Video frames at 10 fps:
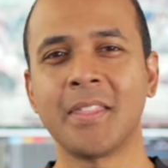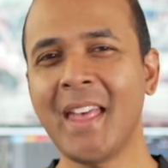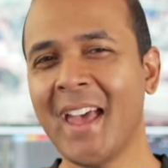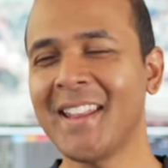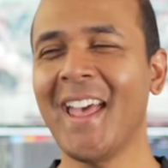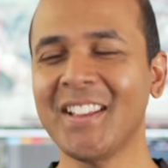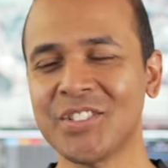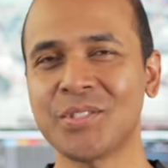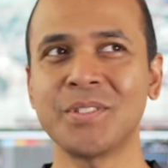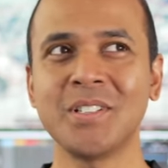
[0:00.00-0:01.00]
That
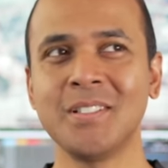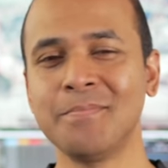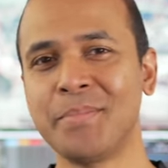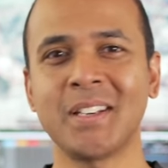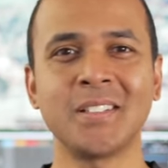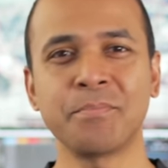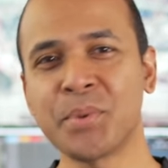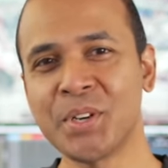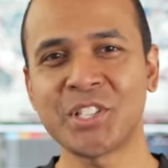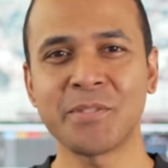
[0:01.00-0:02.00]
extra button
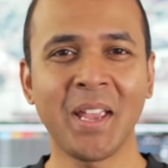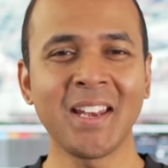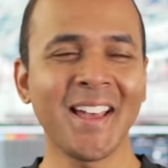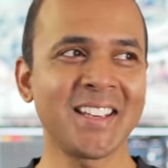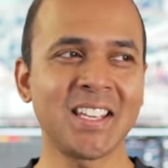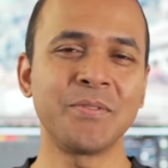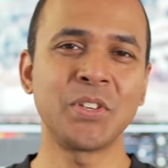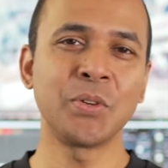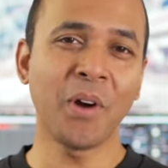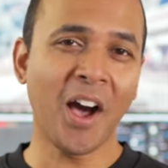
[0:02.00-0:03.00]
push may not give
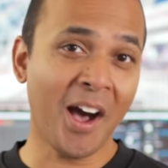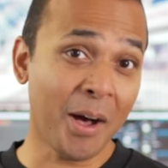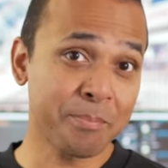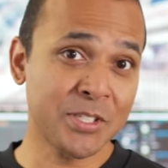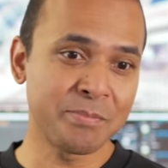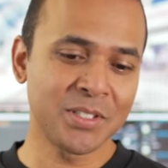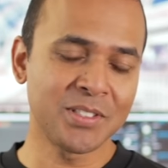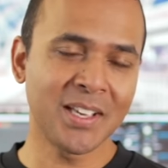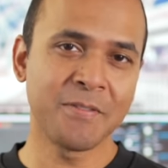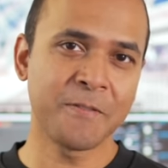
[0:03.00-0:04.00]
you
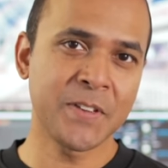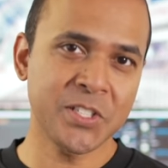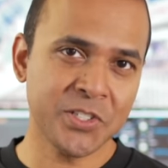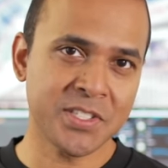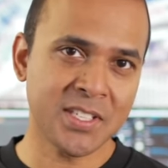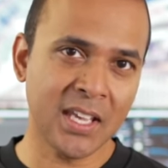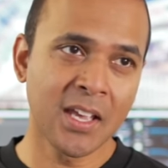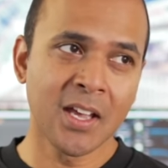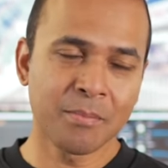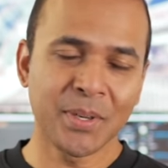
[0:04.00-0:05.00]
optimal efficiency,
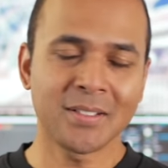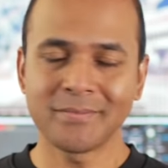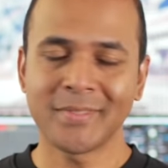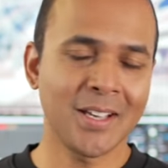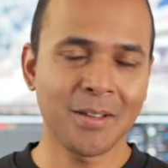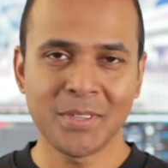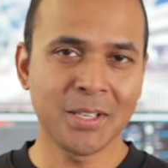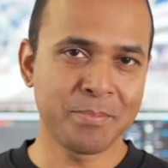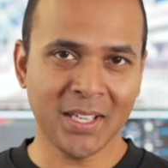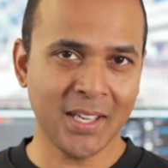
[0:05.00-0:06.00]
but I'm
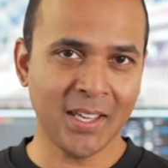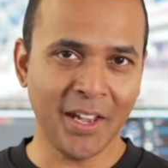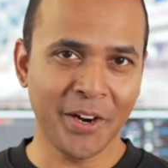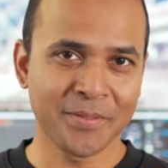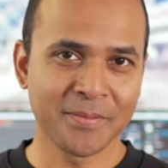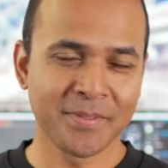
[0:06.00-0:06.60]
nitpicking here.